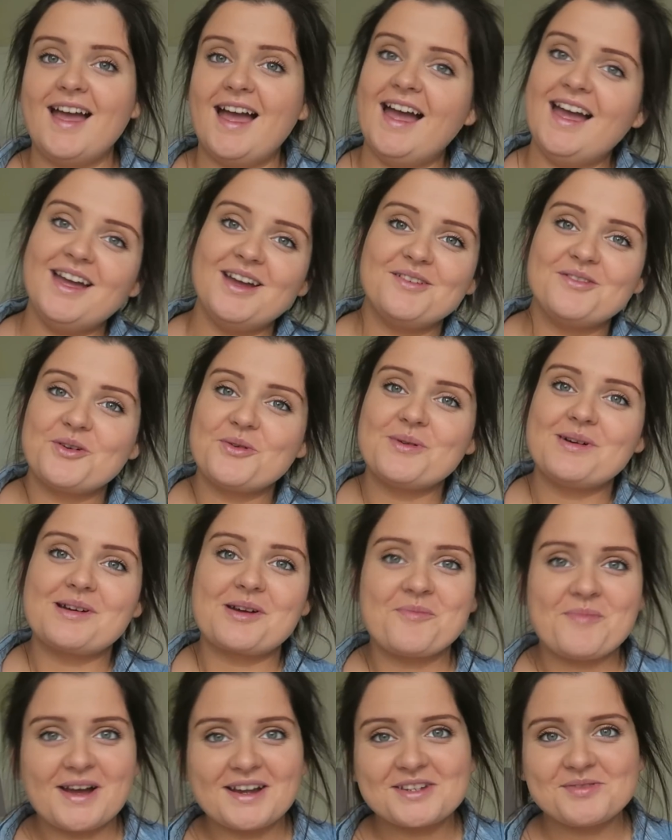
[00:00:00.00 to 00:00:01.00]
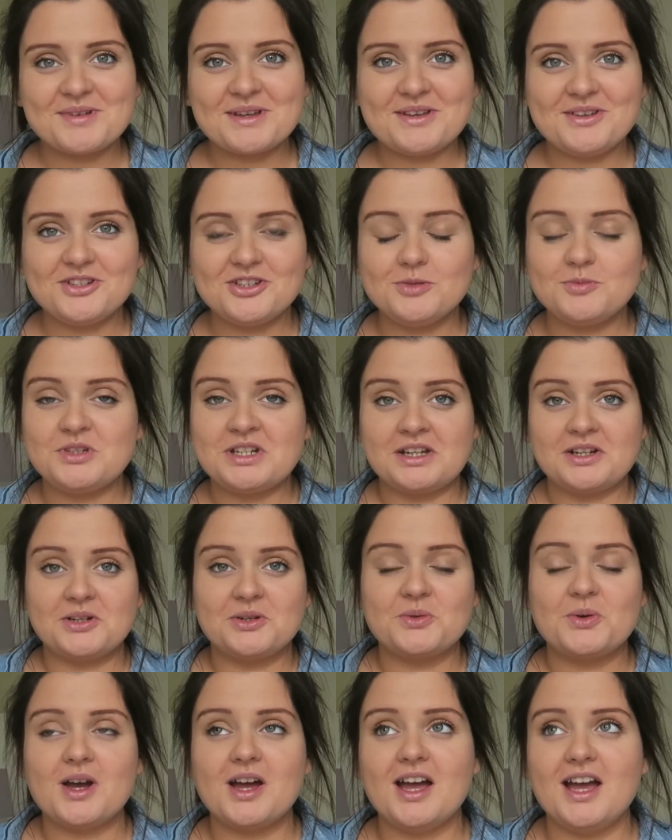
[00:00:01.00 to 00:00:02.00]
Hey everyone, welcome back to my YouTube
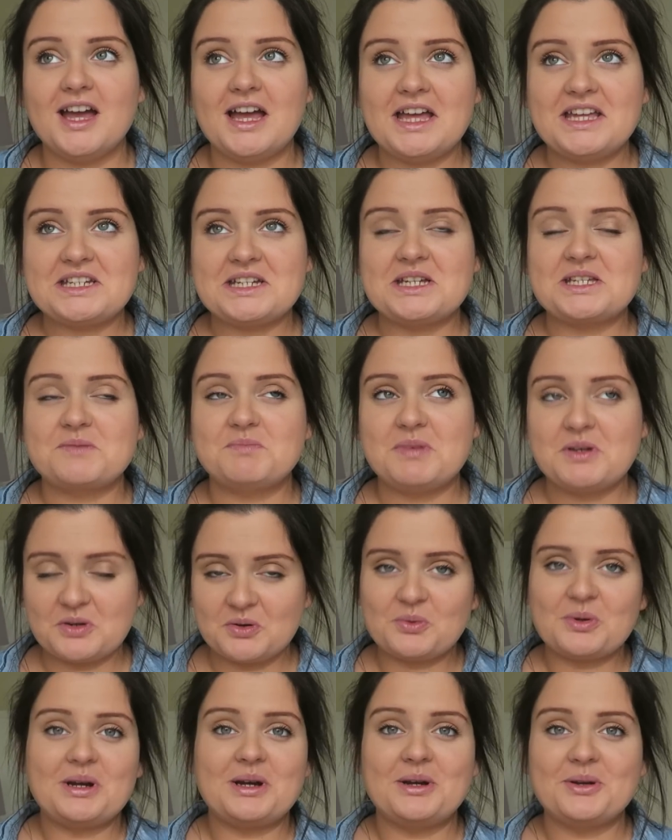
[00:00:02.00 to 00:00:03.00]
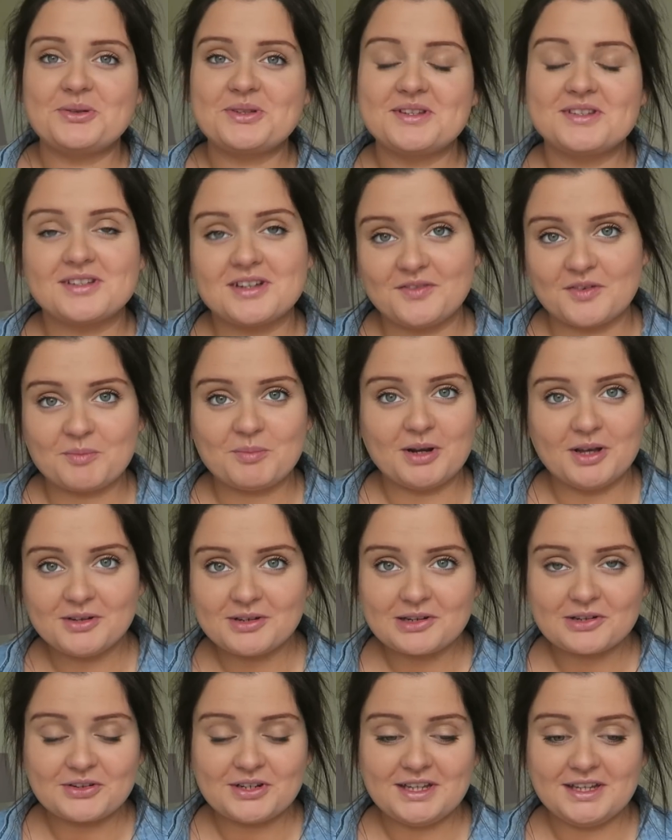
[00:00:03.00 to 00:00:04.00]
channel. It has been a while since I've
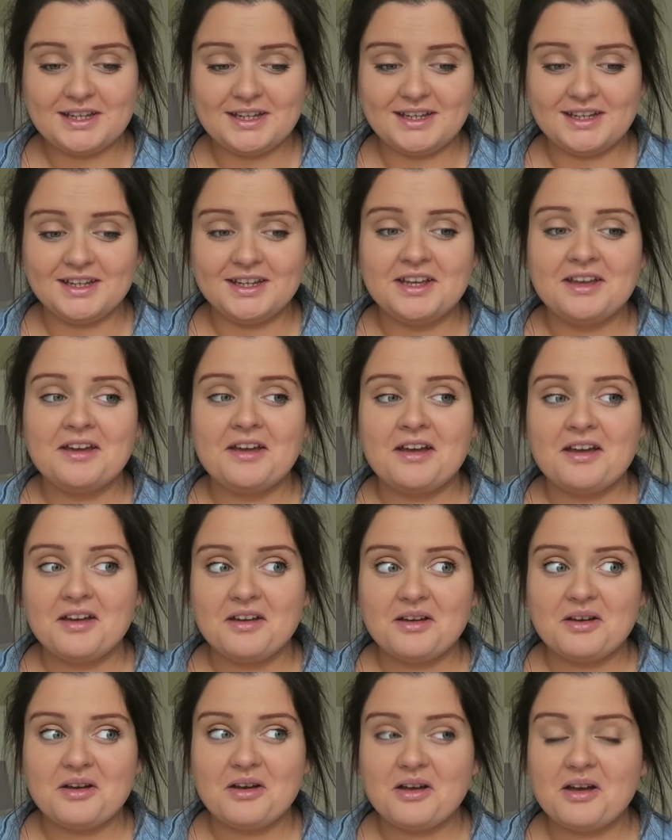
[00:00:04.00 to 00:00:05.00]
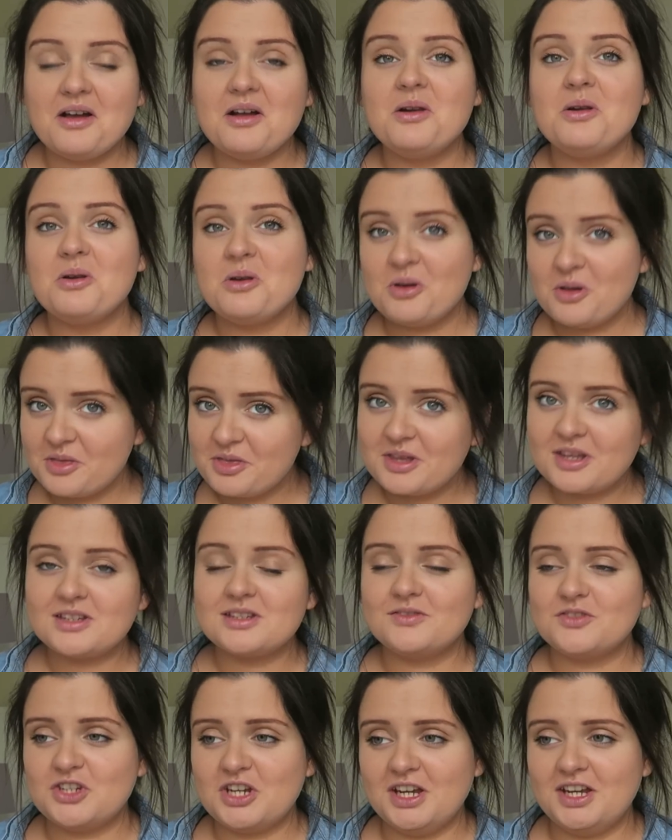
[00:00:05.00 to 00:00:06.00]
uploaded on here. A lot of things
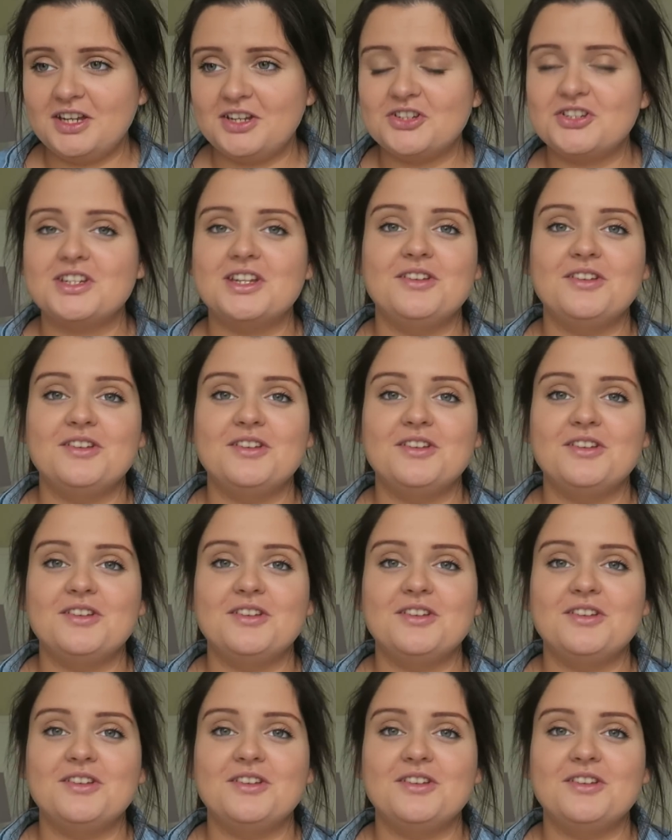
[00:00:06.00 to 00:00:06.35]
have changed.